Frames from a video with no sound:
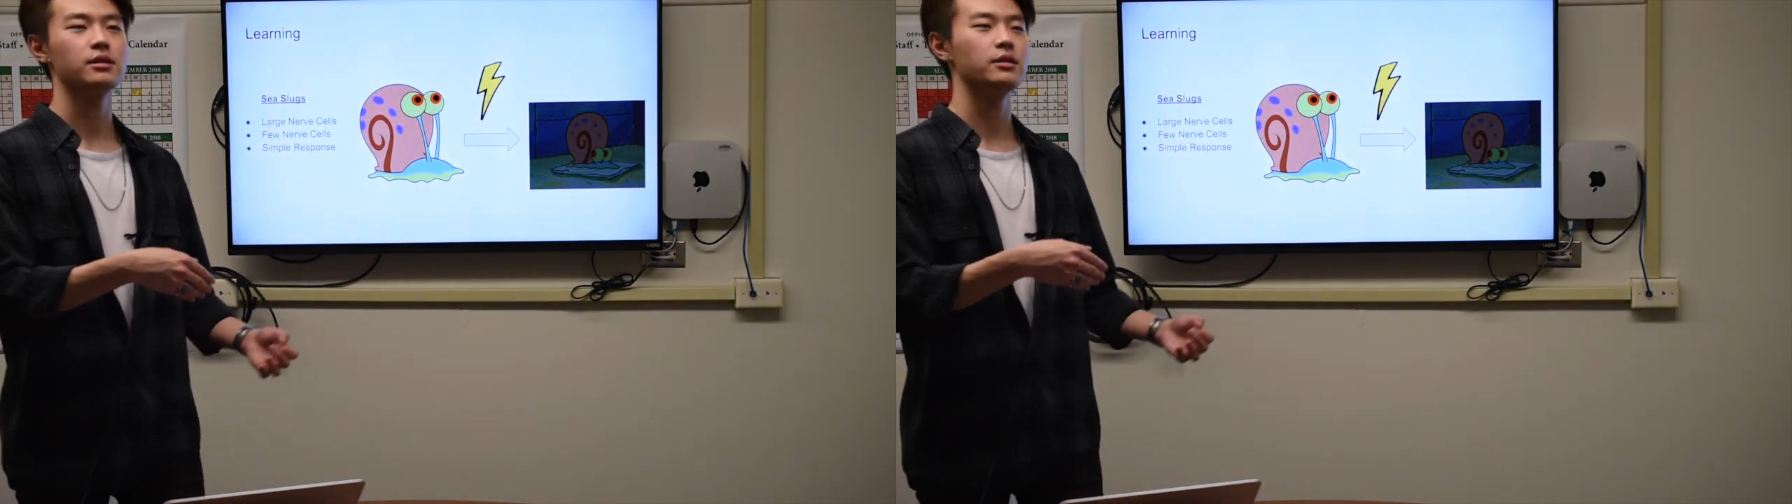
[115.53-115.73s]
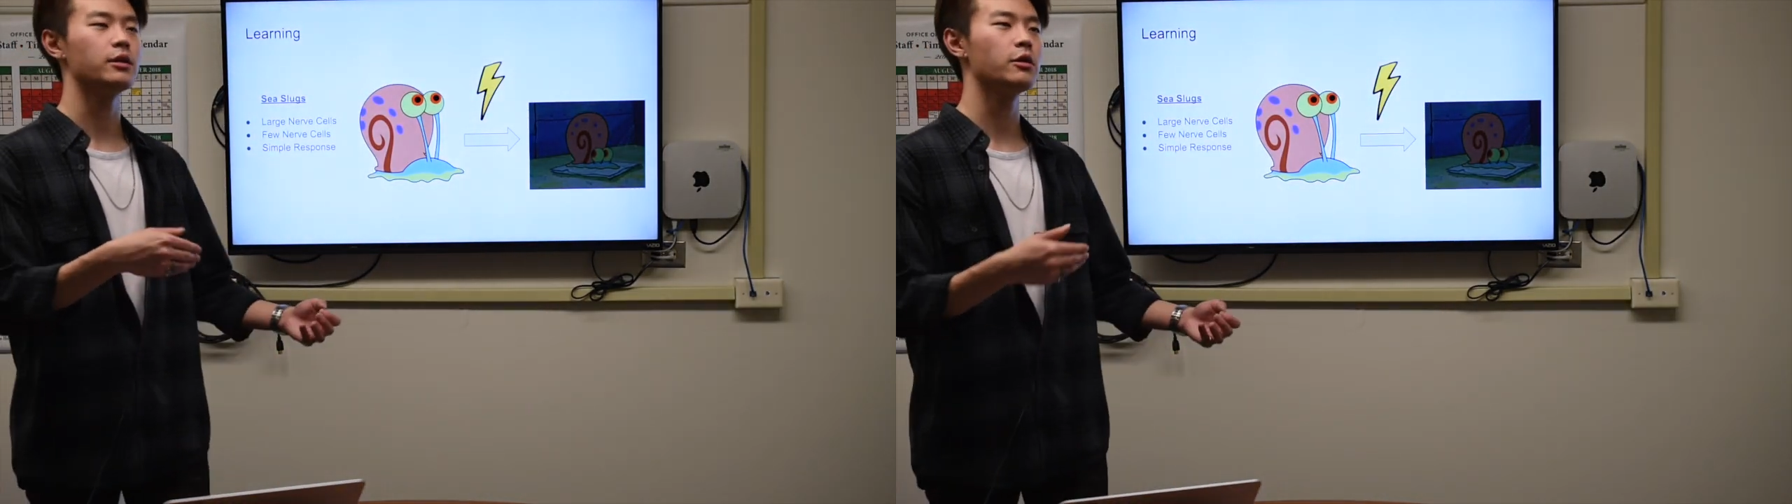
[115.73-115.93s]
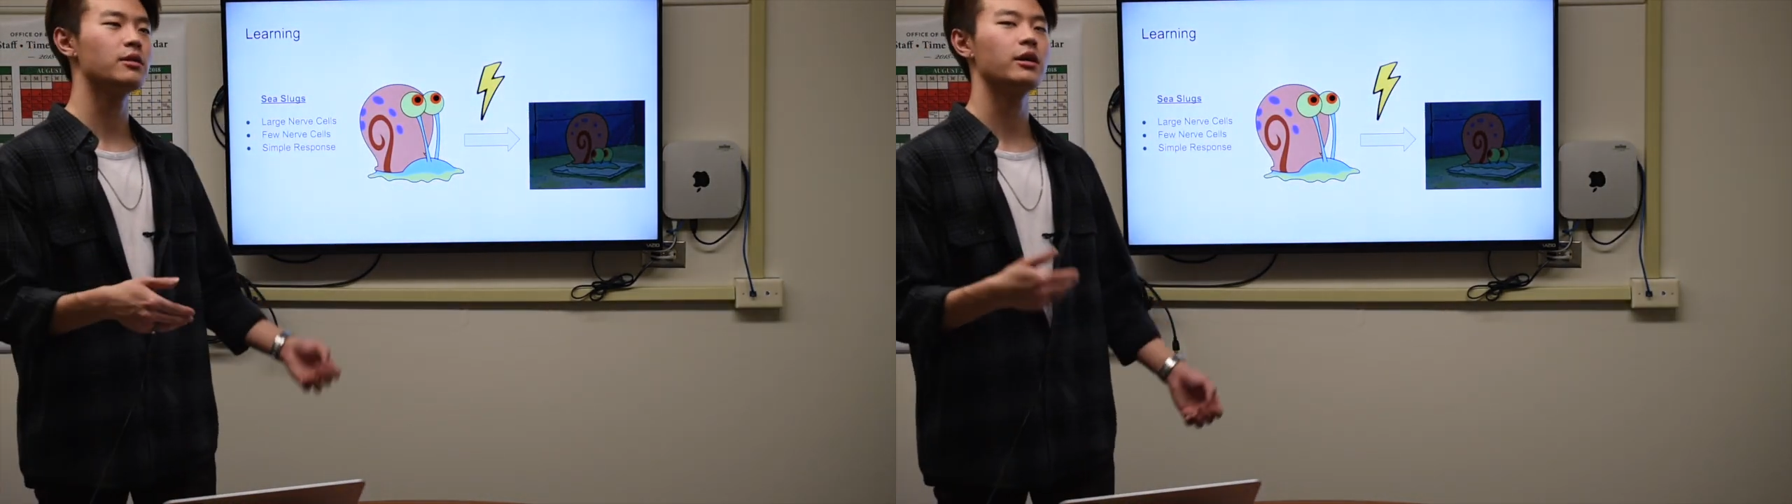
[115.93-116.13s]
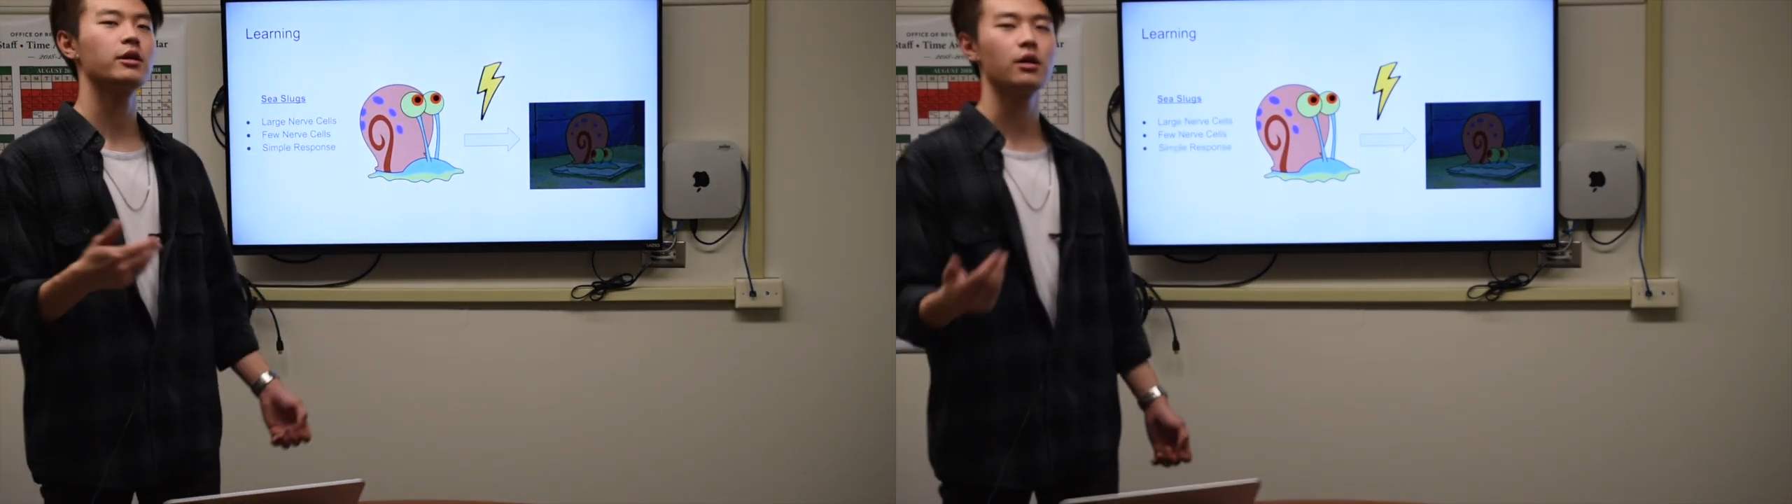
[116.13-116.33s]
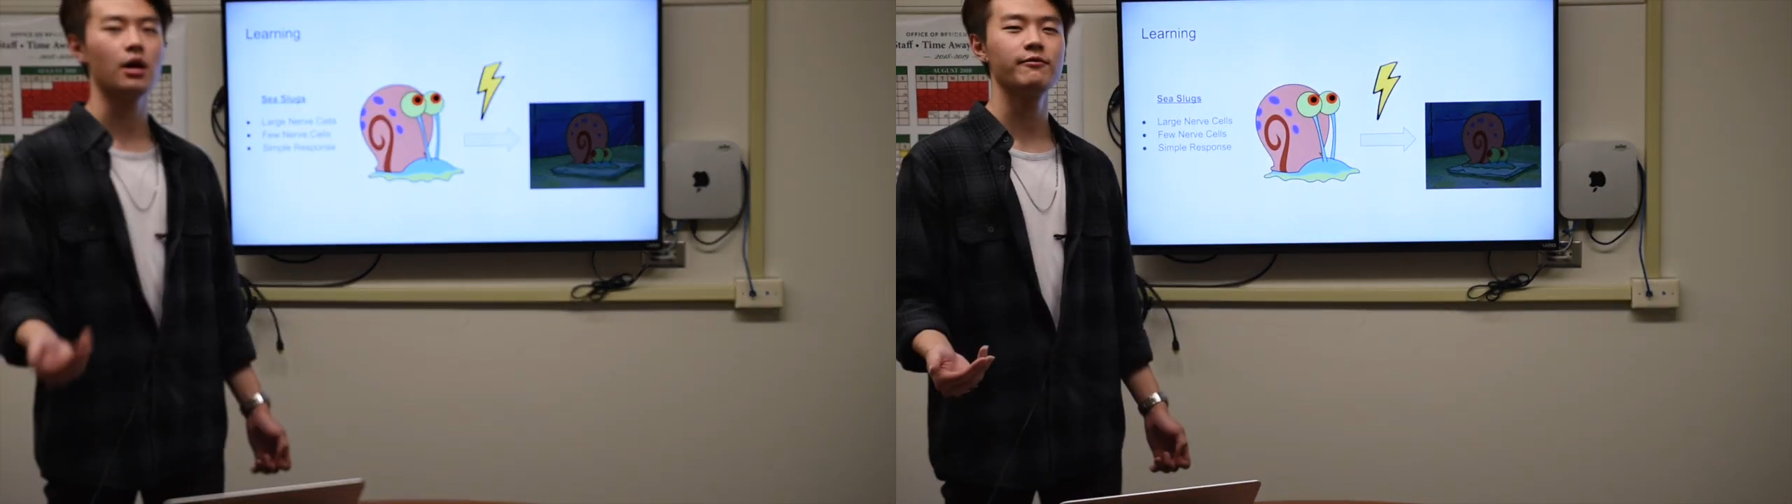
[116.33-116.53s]
no
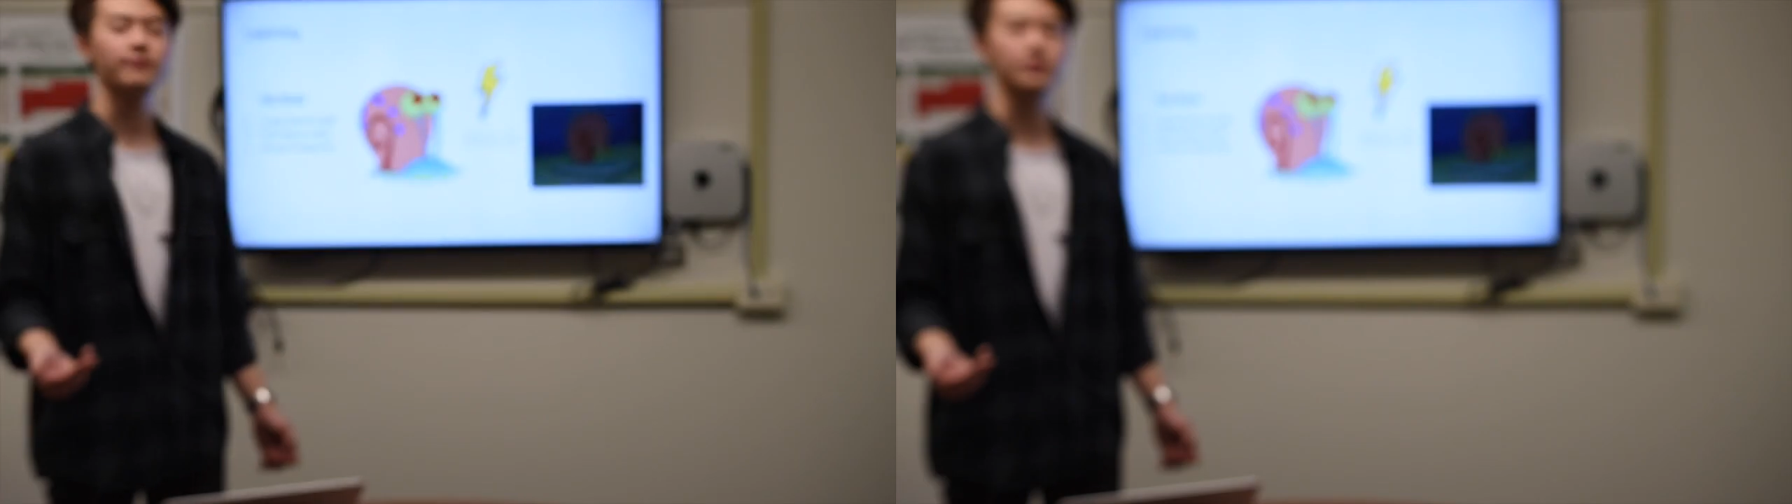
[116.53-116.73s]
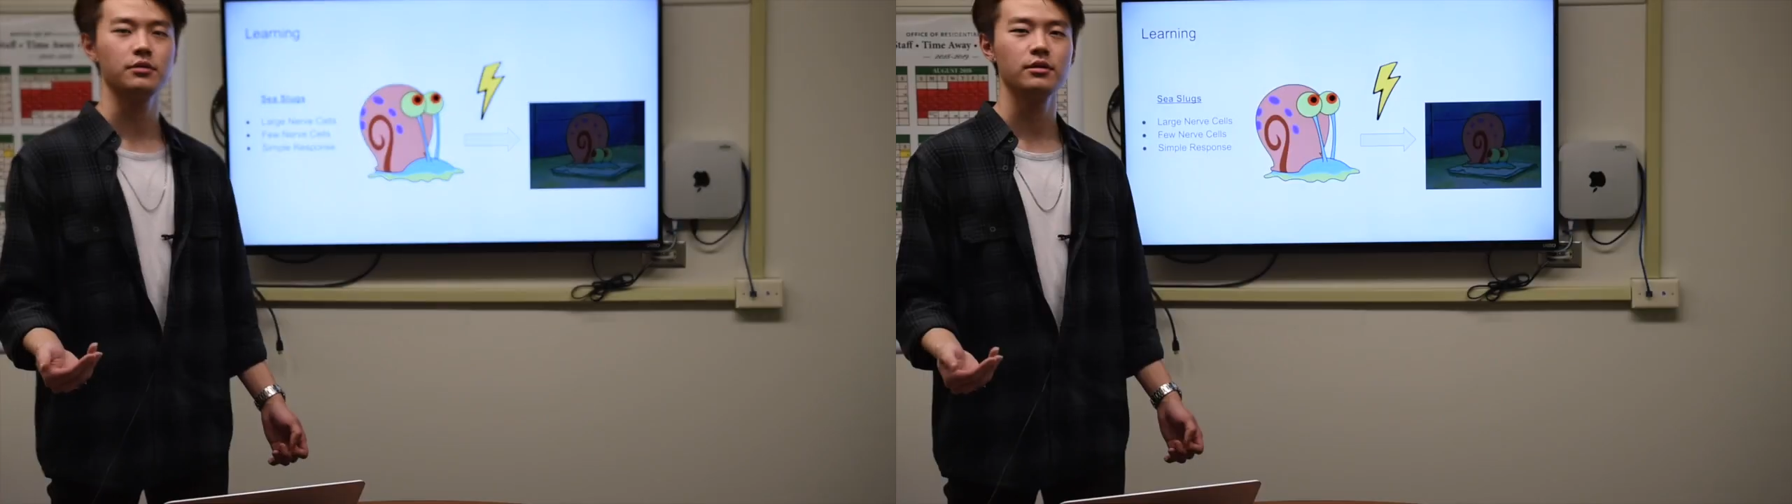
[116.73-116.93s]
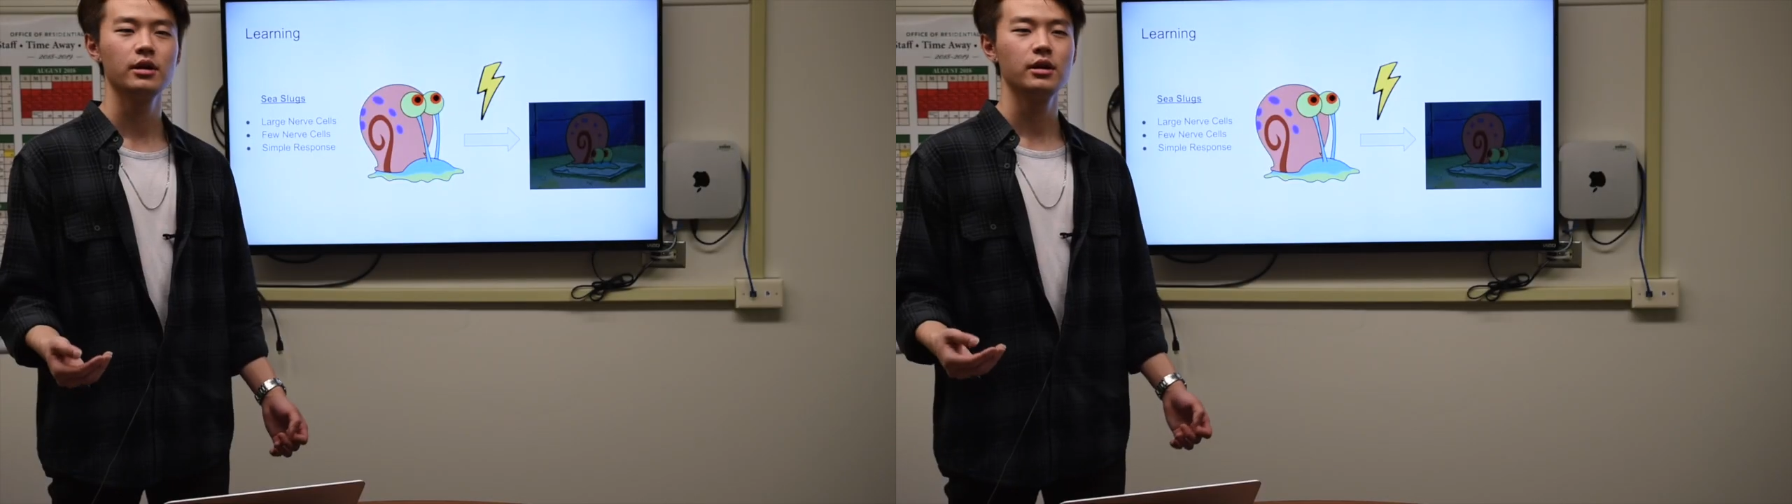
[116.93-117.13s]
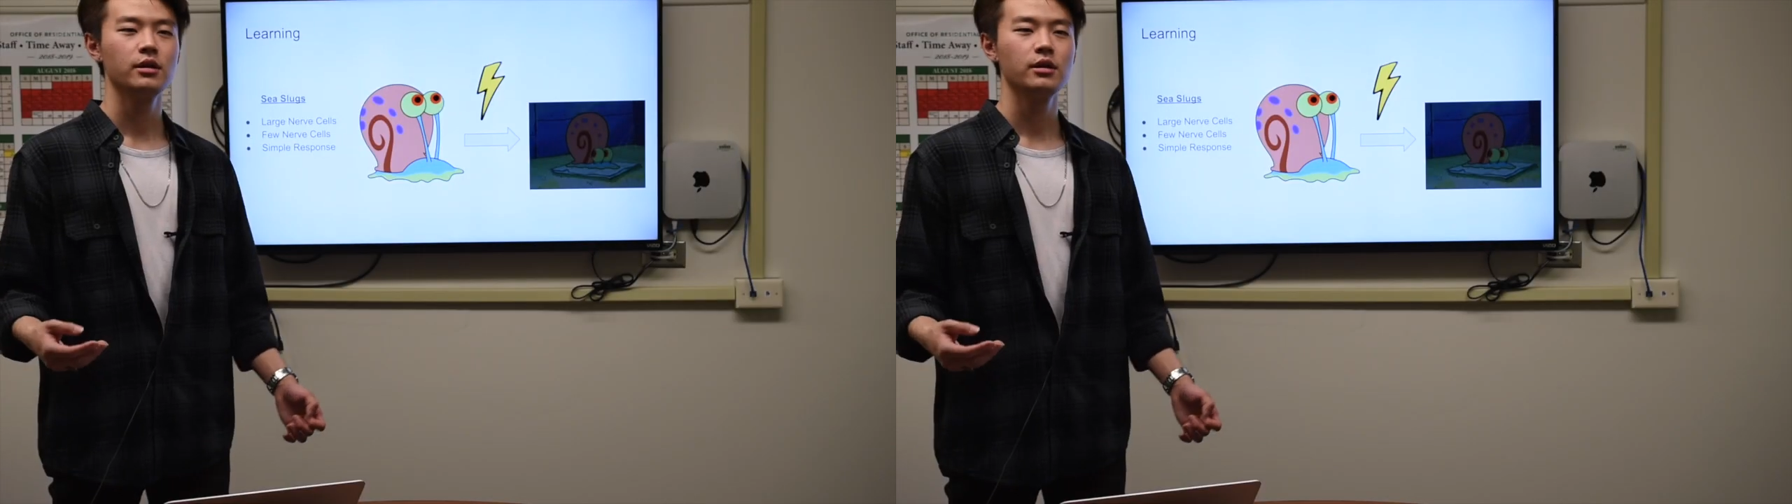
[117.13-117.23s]
longer harmful